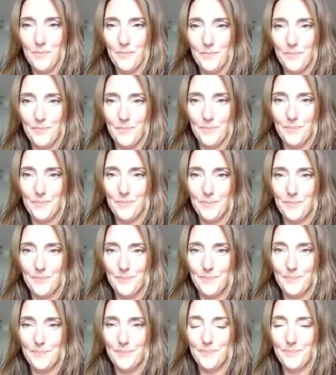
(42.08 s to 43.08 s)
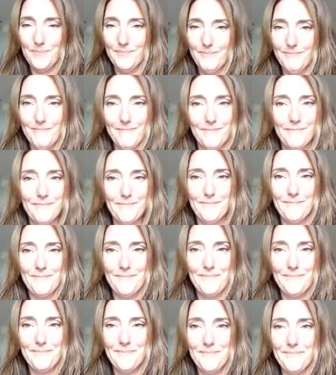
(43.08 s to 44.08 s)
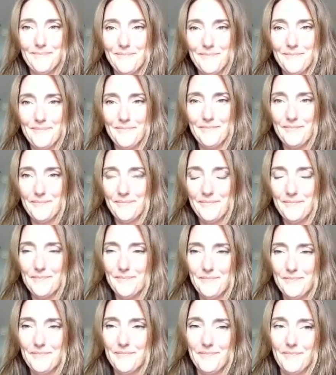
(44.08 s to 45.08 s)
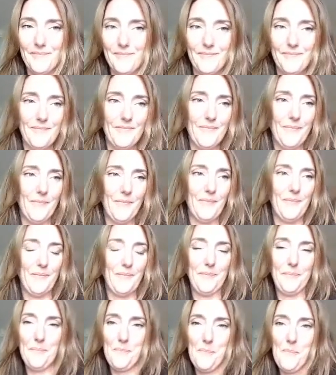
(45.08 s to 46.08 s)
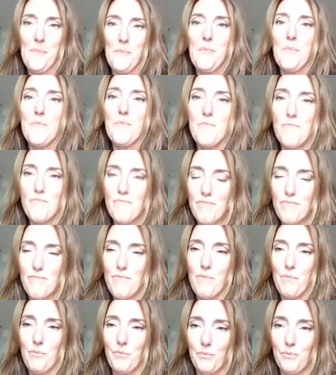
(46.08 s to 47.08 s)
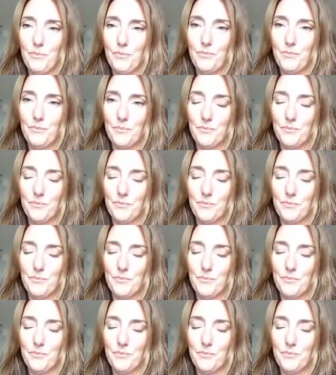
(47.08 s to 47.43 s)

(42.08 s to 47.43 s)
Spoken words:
(silent)